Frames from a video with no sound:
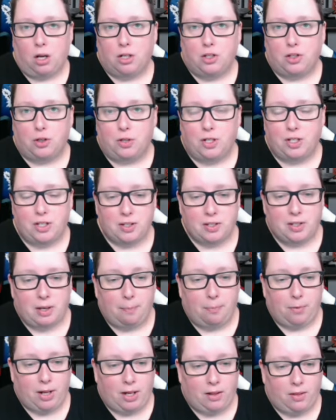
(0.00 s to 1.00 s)
So this is
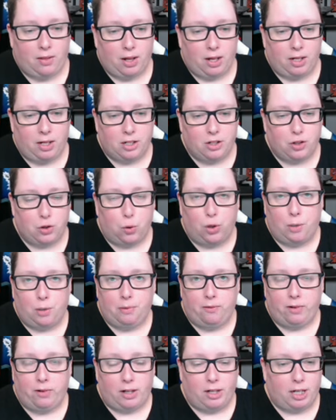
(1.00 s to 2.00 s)
something that is going to be
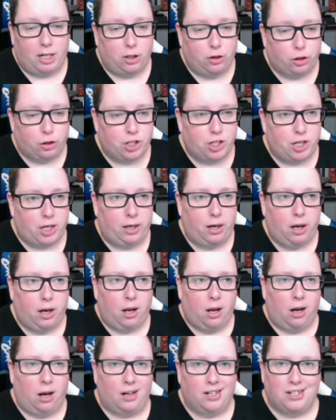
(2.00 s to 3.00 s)
very interesting
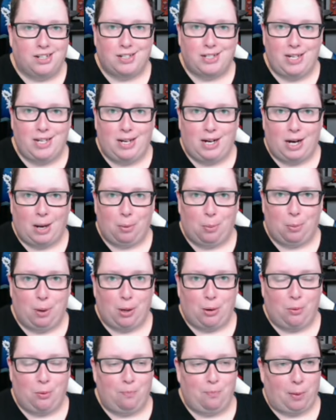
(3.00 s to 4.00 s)
uh, to see come
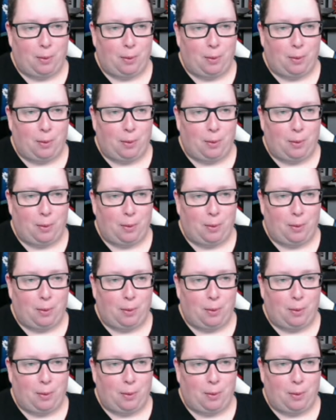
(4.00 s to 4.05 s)
about.